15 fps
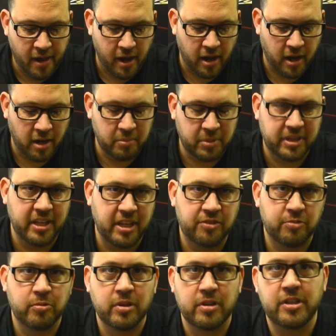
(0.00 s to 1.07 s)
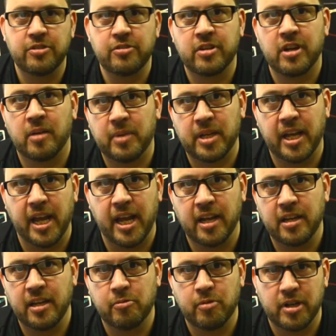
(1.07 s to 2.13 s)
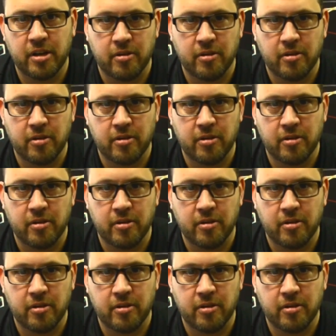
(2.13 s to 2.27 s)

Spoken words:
But these really do come in handy when